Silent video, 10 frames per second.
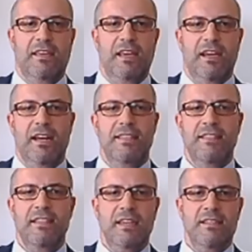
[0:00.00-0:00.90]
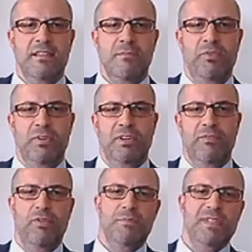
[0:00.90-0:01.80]
Yeah, I think except for the
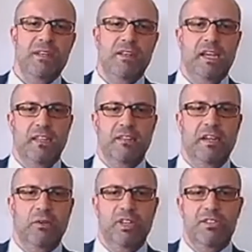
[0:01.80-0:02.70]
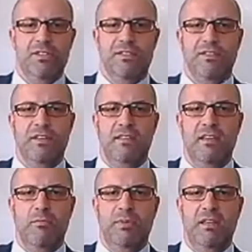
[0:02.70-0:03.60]
reforms and legal regulations that
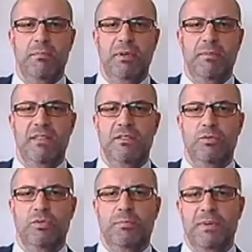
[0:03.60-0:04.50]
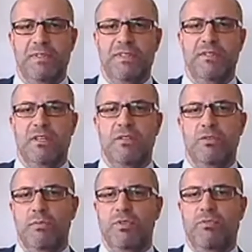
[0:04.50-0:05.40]
have been implemented to the present in
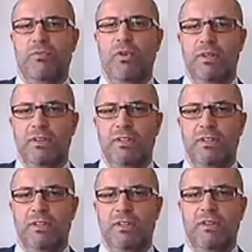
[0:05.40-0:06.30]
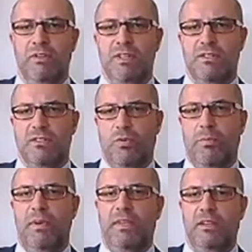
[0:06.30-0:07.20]
terms of foreign investors
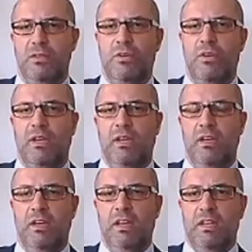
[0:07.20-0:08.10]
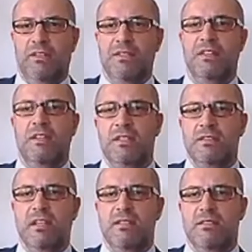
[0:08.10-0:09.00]
operating in Turkey, the
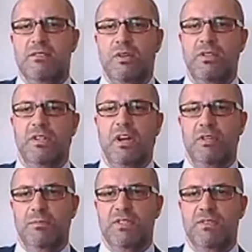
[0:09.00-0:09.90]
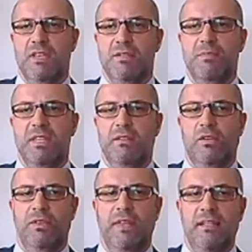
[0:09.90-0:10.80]
studies that Turkish government has
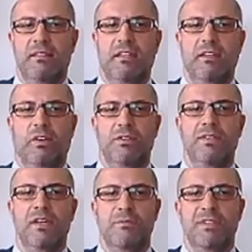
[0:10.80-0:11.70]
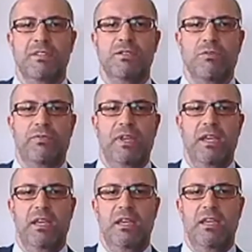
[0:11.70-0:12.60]
been conducting on the subjects of
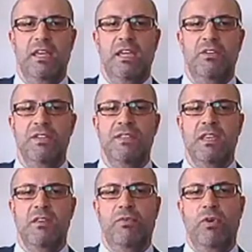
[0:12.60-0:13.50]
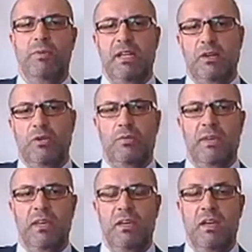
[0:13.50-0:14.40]
uh, increasing informal
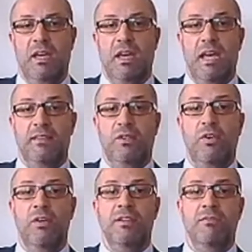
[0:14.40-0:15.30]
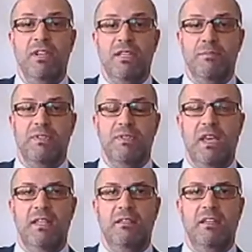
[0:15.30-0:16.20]
economy and current investment
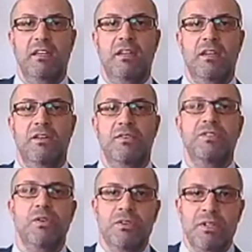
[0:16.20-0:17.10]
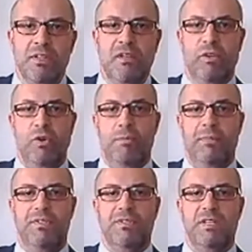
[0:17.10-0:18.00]
and uh, research and development